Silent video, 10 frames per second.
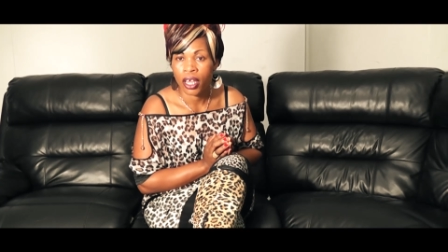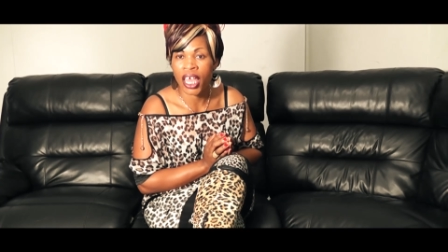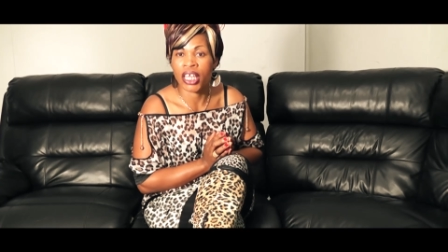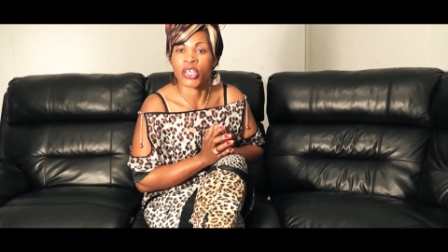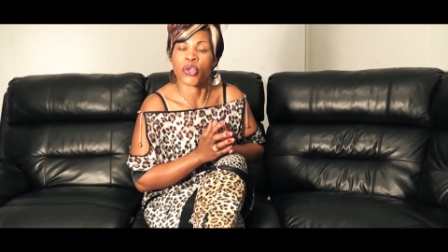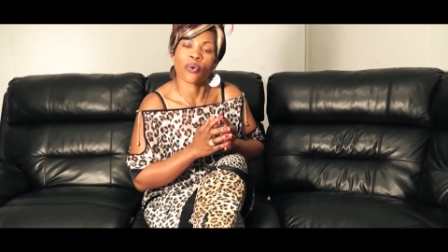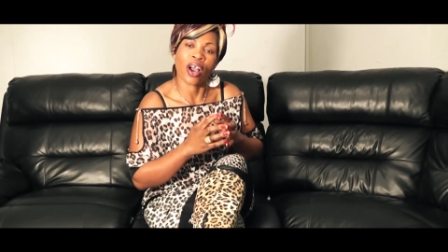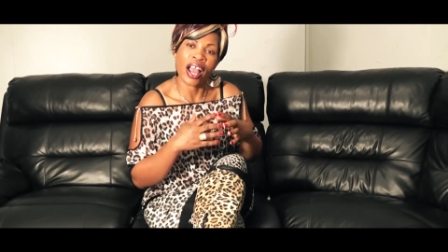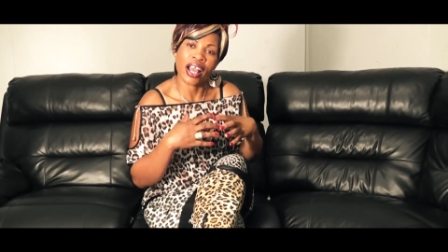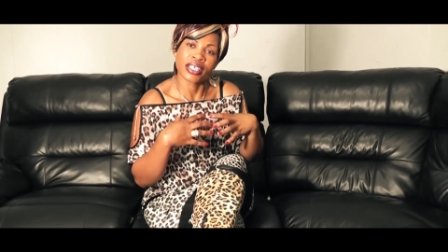and you
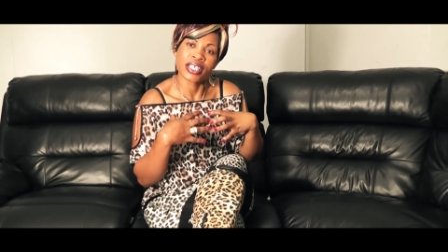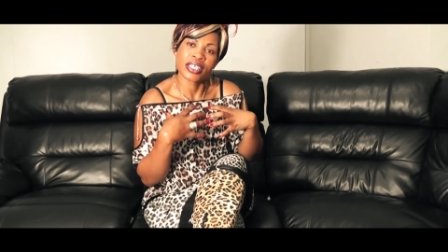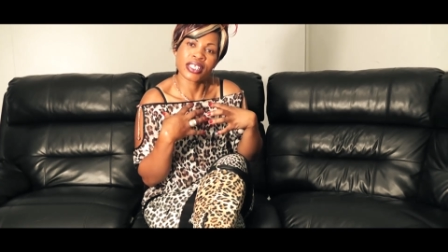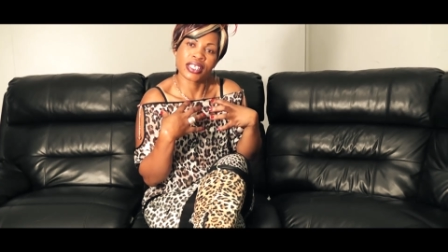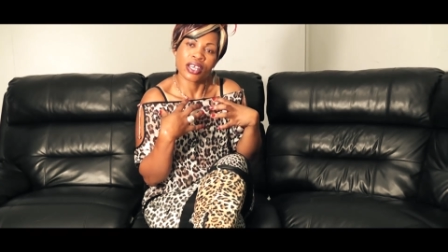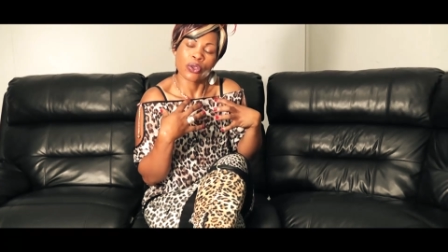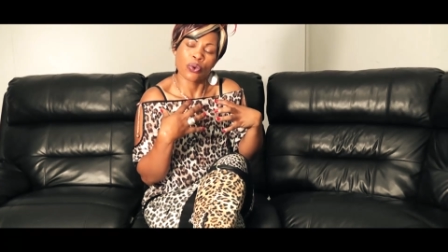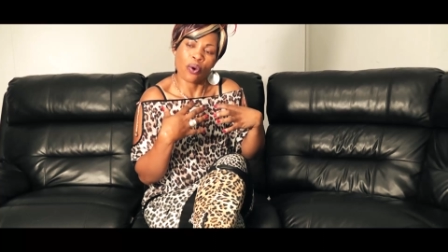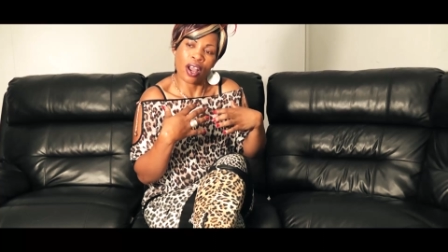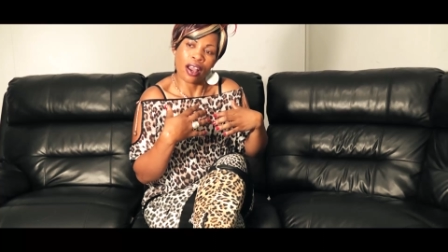are
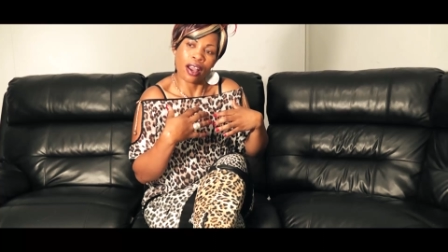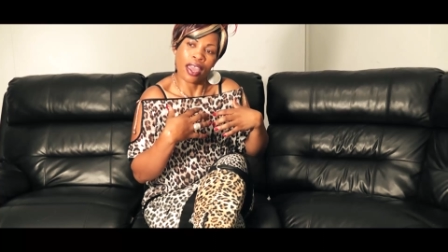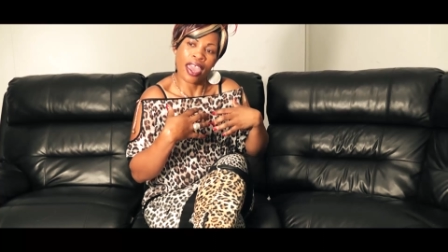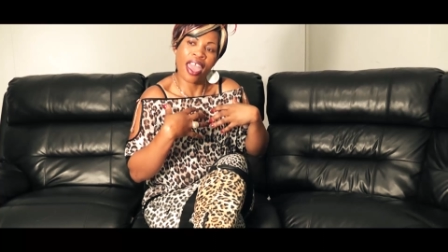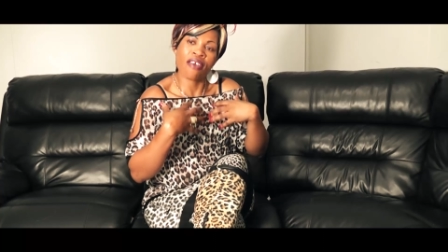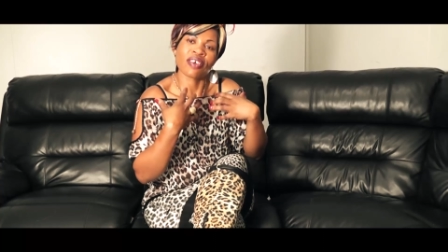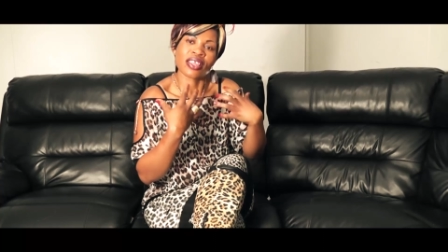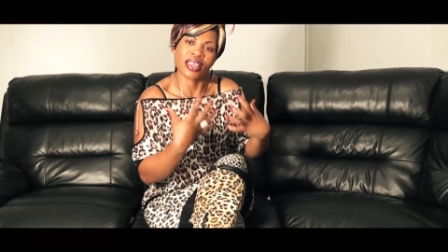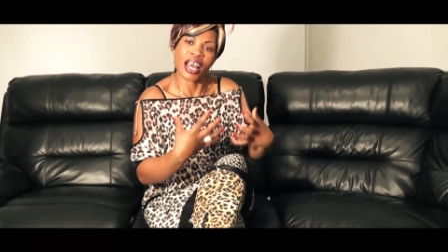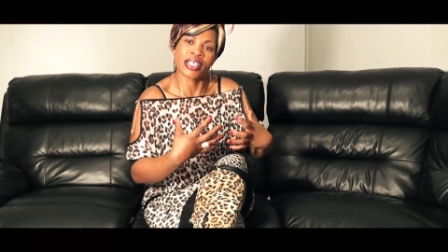
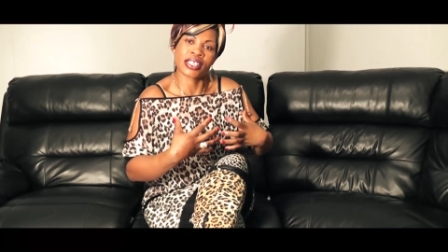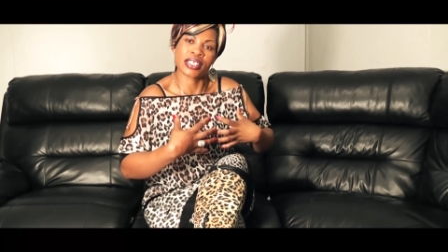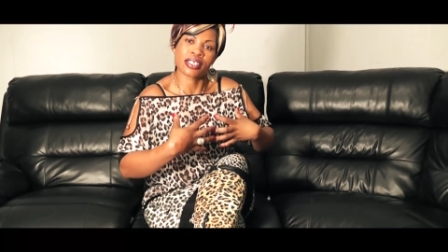having that